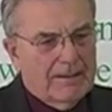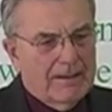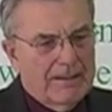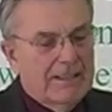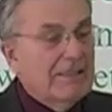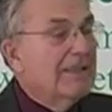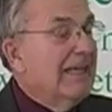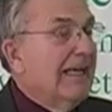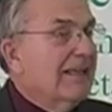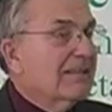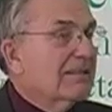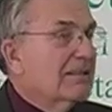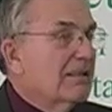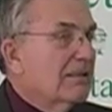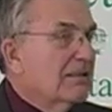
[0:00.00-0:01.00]
in an
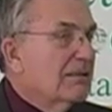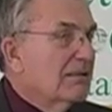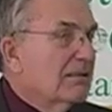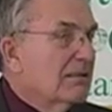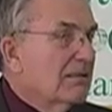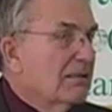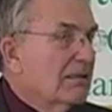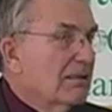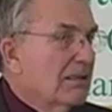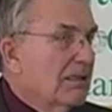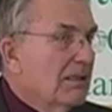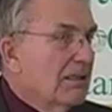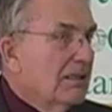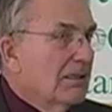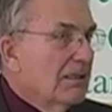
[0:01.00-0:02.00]
accident,
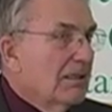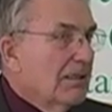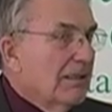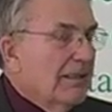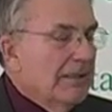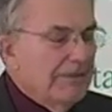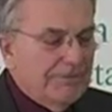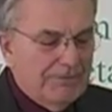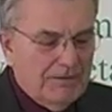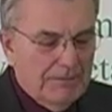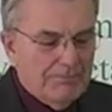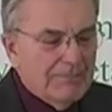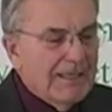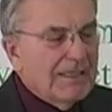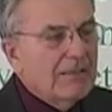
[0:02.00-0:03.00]
if the
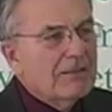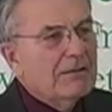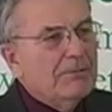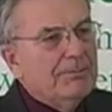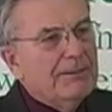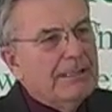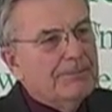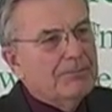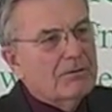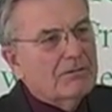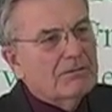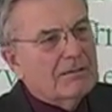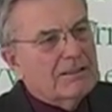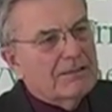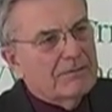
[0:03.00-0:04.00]
medical
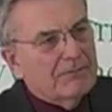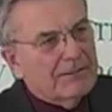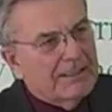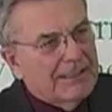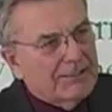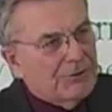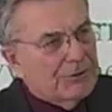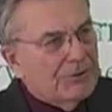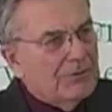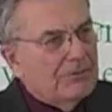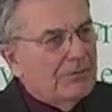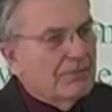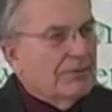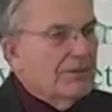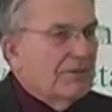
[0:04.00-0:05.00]
people can get
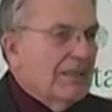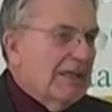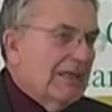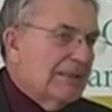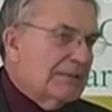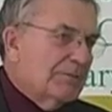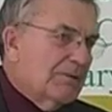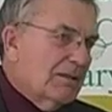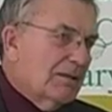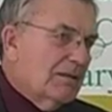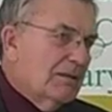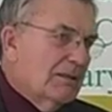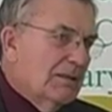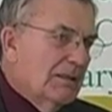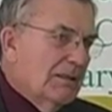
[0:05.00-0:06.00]
you to the
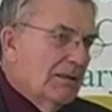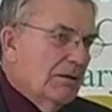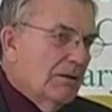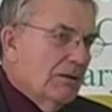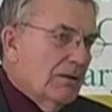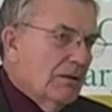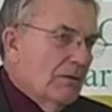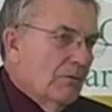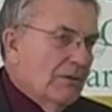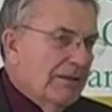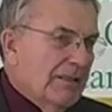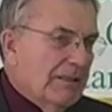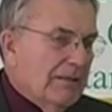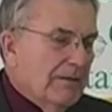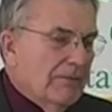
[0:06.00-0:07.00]
hospital
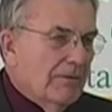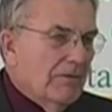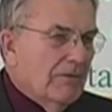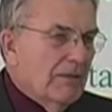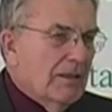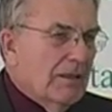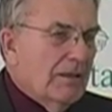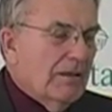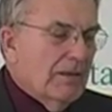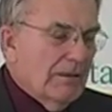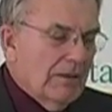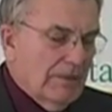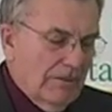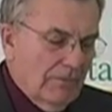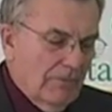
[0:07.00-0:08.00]
within
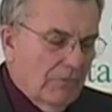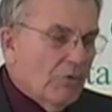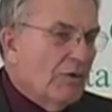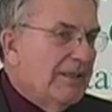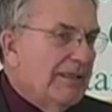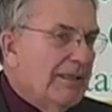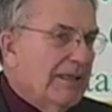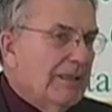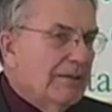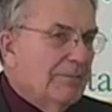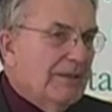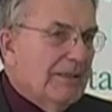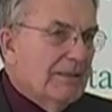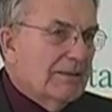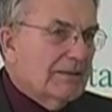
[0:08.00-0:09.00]
48
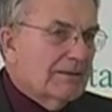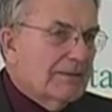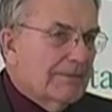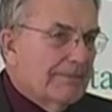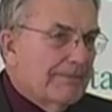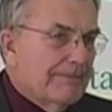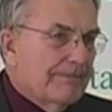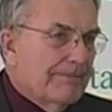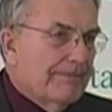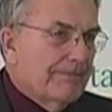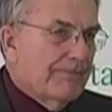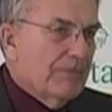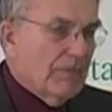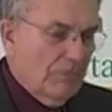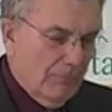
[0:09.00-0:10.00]
minutes,
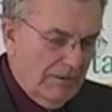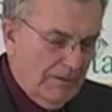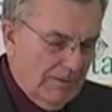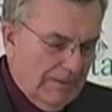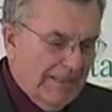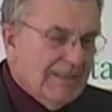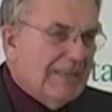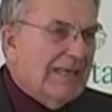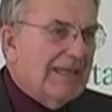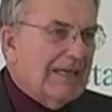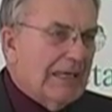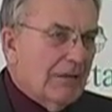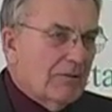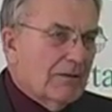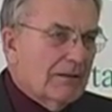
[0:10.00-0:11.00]
within that
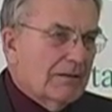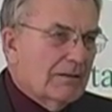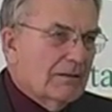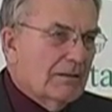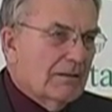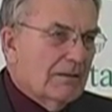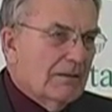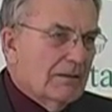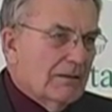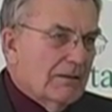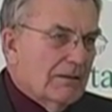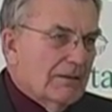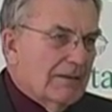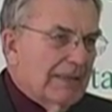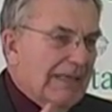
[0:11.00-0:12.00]
hour,
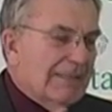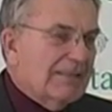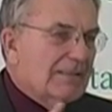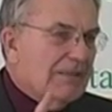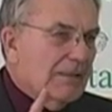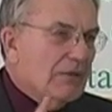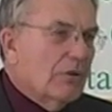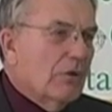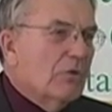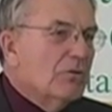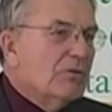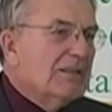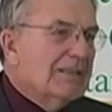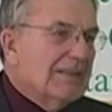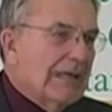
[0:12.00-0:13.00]
that's the
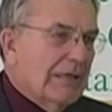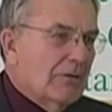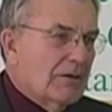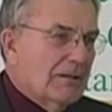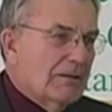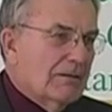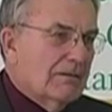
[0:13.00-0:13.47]
golden hour.